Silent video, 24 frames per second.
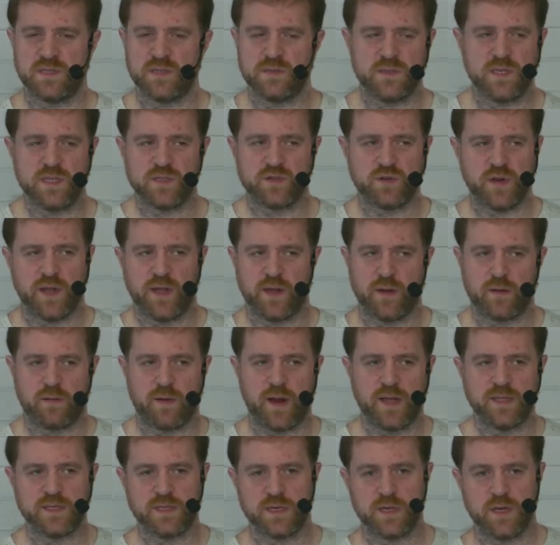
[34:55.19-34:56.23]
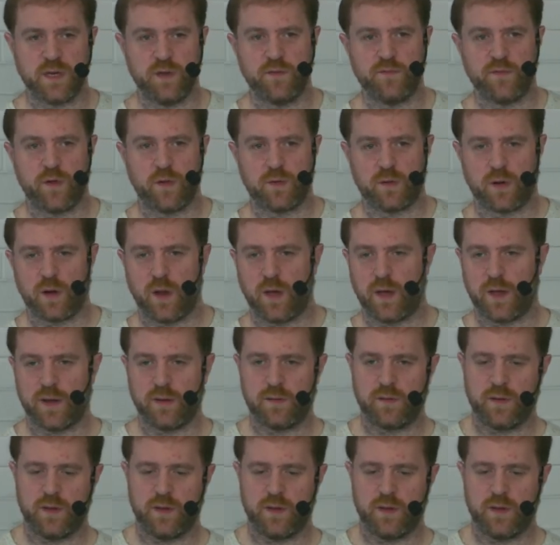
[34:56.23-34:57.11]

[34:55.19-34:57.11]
literally creating a new Vault client